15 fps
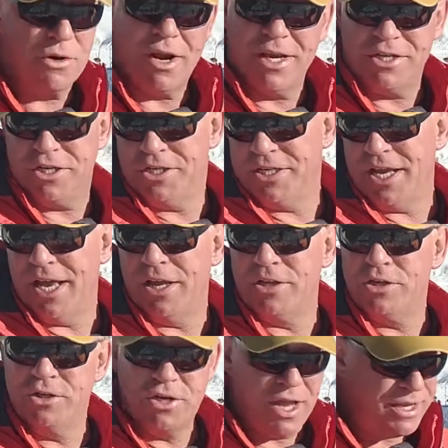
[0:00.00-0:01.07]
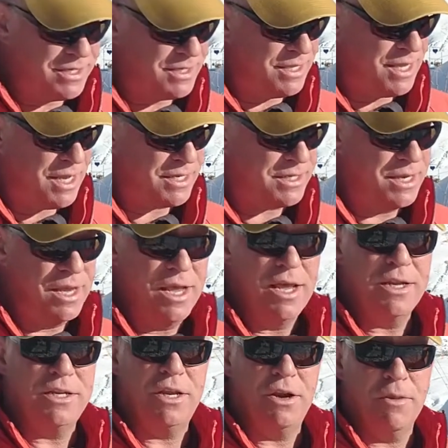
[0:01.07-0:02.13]
or I should say adjust this
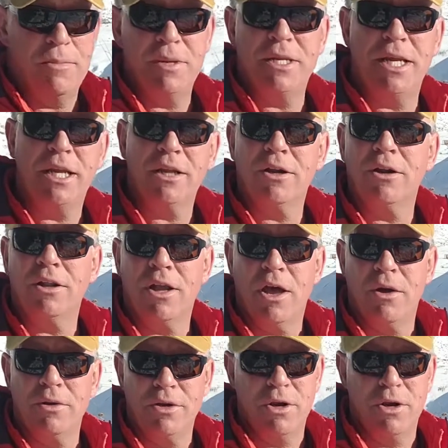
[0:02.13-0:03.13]
to your particular load,